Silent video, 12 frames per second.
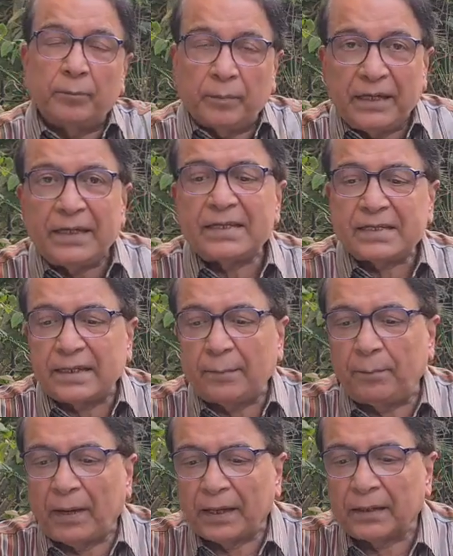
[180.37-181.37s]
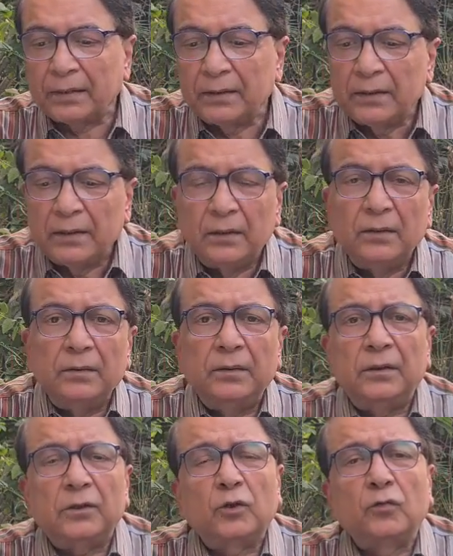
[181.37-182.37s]
please step back
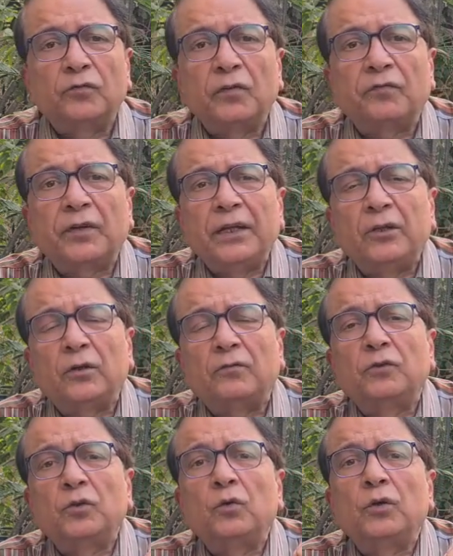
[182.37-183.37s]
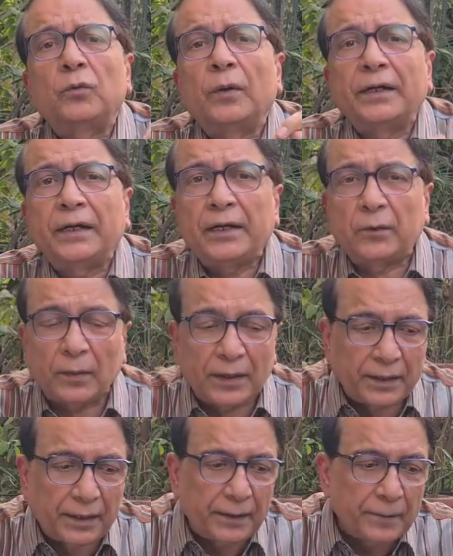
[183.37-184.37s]
to 15th of June
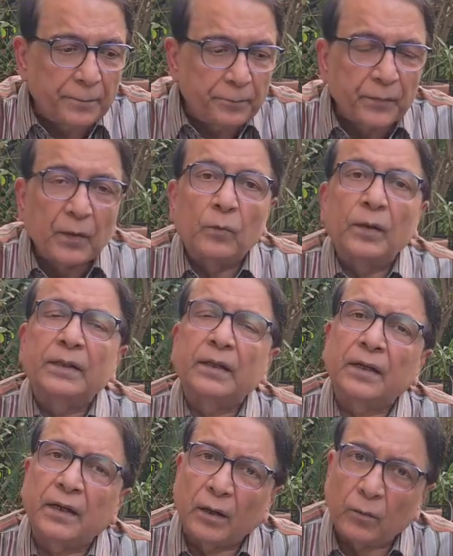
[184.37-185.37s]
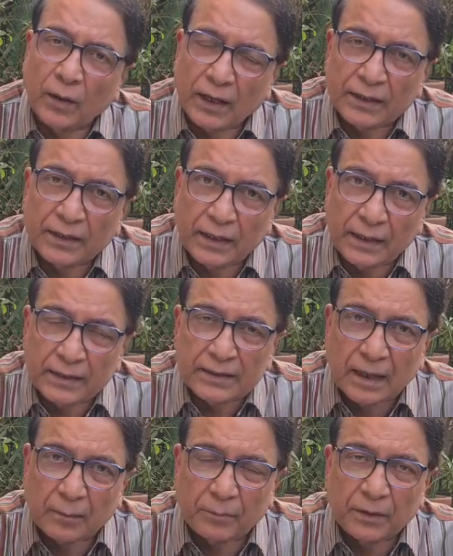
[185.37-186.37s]
2020 when the Galwan killings
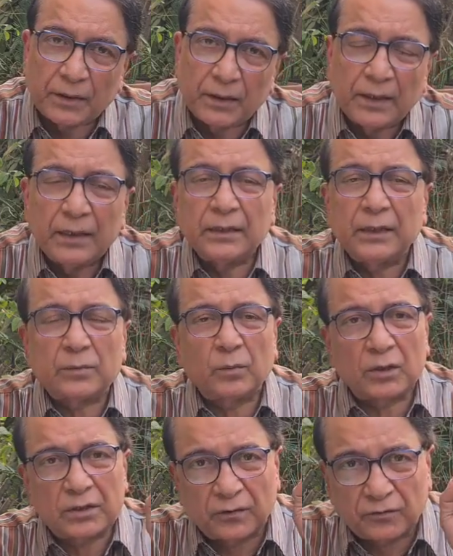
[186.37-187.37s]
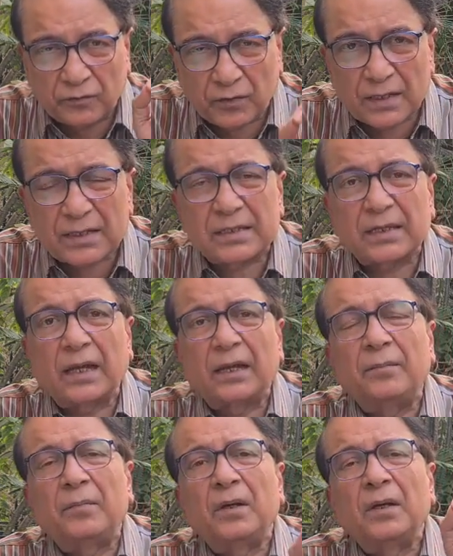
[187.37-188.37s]
happened. This was the first
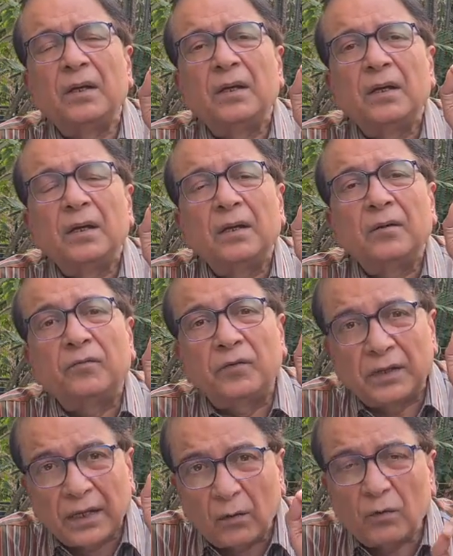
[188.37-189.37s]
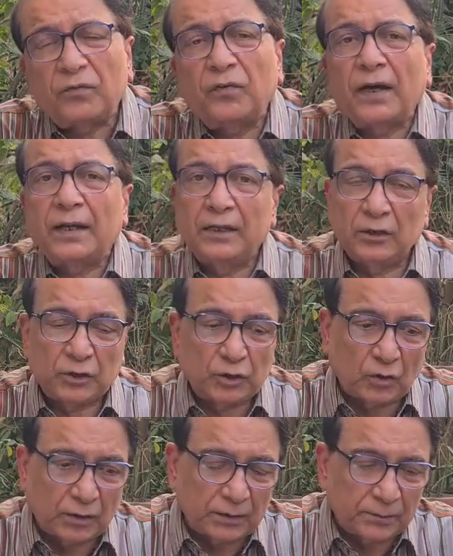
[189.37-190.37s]
time without firing a
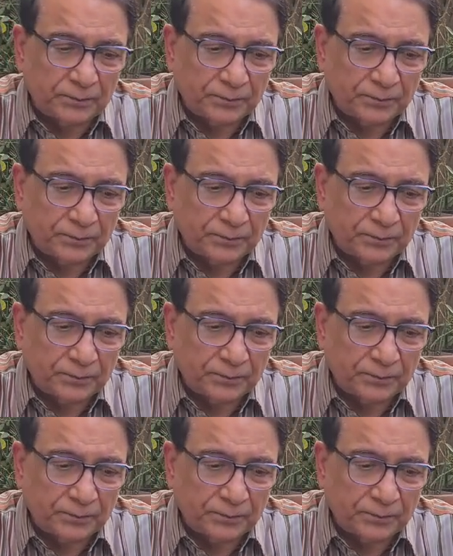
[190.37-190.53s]
shot.